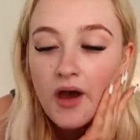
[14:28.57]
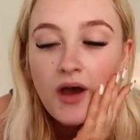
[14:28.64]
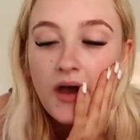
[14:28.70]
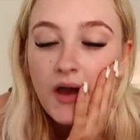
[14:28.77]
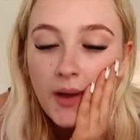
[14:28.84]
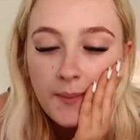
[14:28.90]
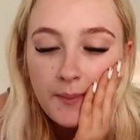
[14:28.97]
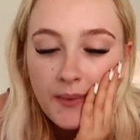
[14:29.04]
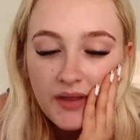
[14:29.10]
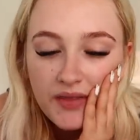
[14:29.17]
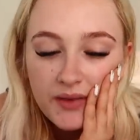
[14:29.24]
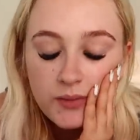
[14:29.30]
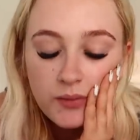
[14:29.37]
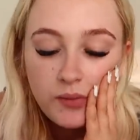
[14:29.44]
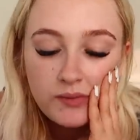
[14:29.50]
I
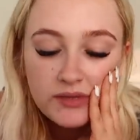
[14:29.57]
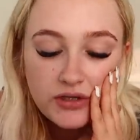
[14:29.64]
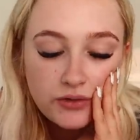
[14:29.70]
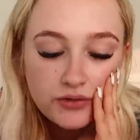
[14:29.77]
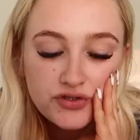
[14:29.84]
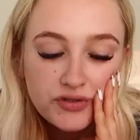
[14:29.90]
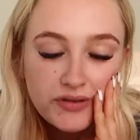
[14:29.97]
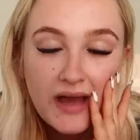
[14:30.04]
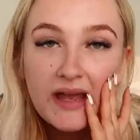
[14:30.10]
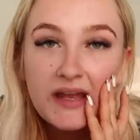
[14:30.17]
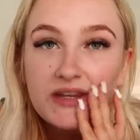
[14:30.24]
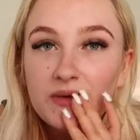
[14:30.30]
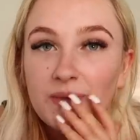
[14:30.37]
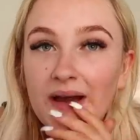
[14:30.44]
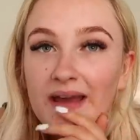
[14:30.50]
think we'll probably go and do that
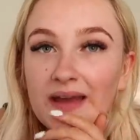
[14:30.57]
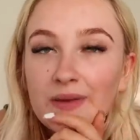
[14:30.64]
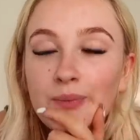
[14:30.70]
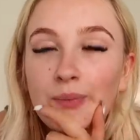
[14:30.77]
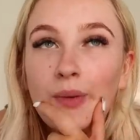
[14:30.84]
anyway,